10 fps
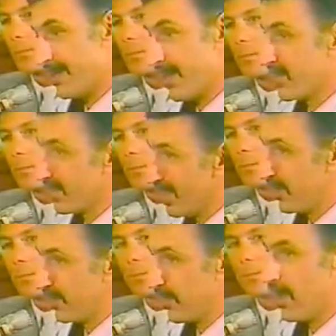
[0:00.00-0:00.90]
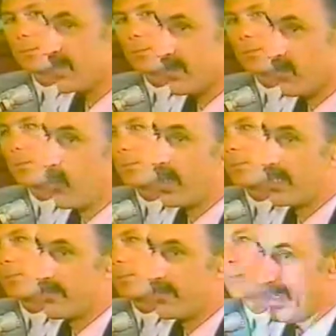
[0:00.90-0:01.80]
that doesn't come across in the
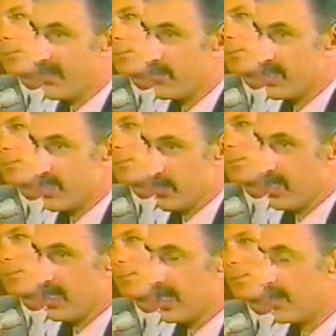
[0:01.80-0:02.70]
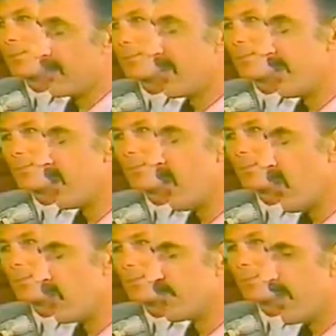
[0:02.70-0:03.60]
way they have been speaking. The
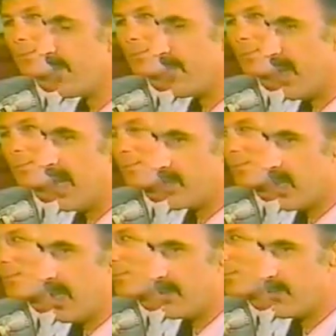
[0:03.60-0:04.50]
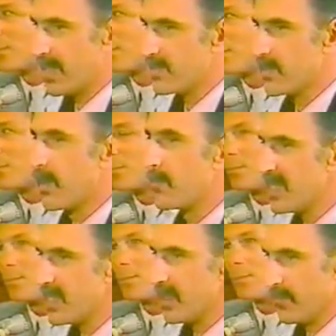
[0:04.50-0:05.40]
whole drift that I've gotten, based on the
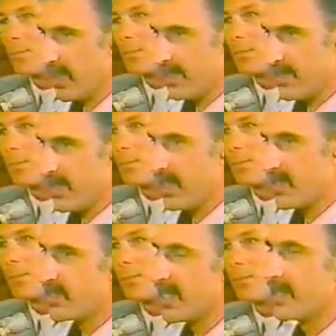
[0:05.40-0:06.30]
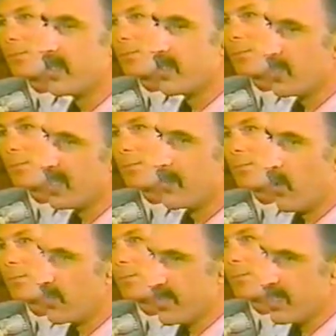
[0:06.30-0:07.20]
media blitz that has attended the
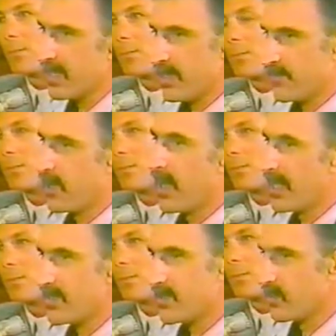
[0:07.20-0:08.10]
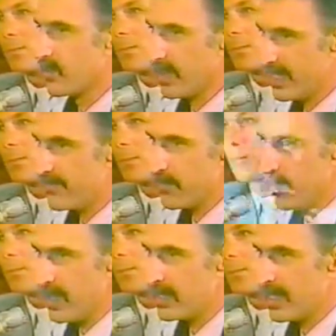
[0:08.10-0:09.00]
PMRC and its rise to
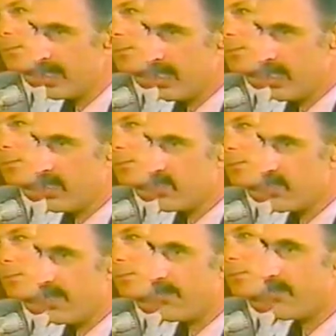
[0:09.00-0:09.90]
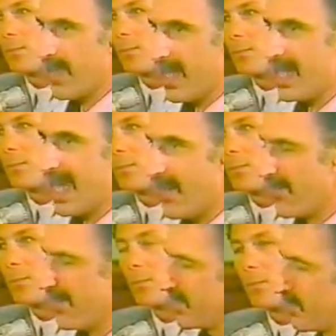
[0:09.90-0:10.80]
infamy, is that they
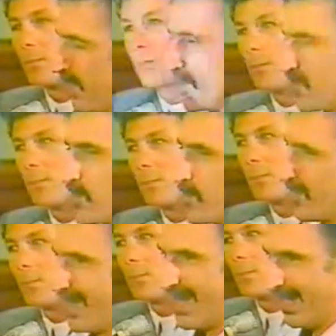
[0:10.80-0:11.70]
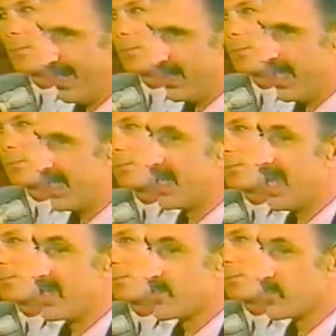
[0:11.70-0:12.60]
have a special plan, and it
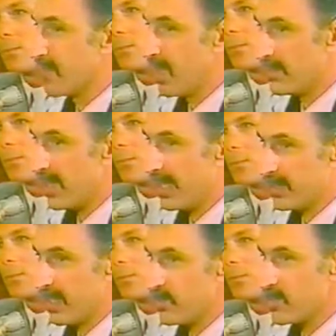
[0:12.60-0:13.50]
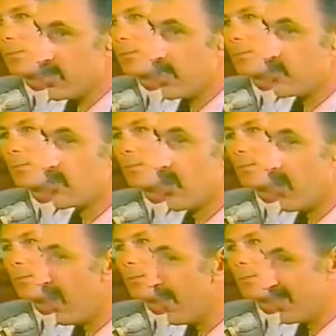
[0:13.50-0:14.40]
has smelled like legislation
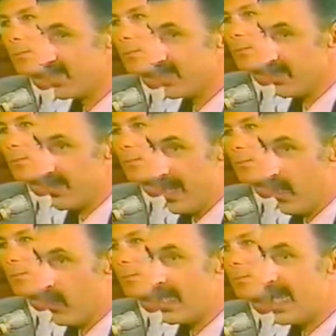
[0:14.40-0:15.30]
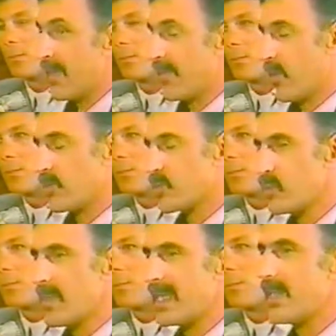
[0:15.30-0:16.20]
up until now. There are
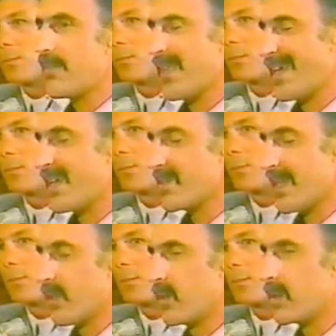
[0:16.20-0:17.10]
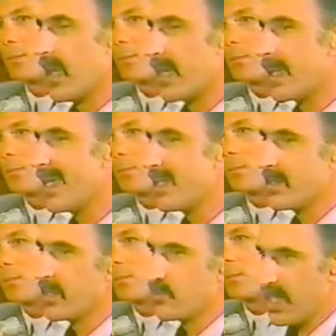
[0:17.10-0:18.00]
too many things that look like
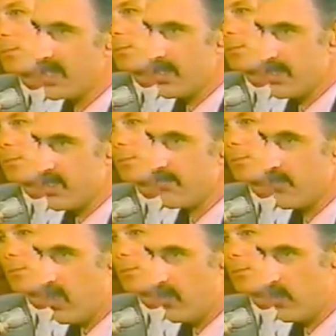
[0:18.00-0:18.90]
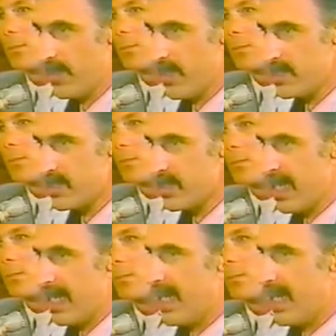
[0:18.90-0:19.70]
hidden agendas involved with this,